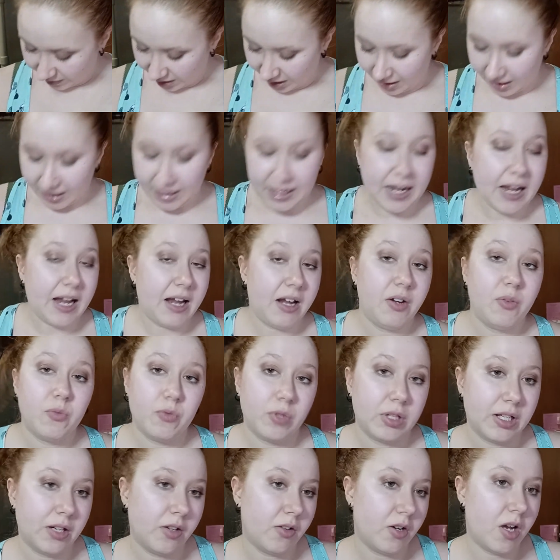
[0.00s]
I hate when
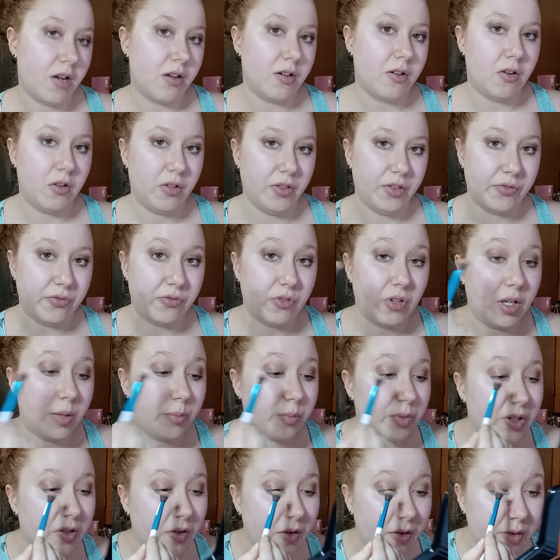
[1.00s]
they're not on the front,
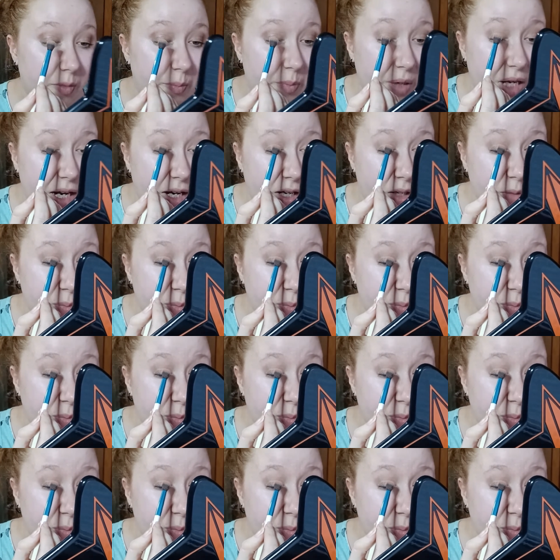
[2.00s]
but they're on the back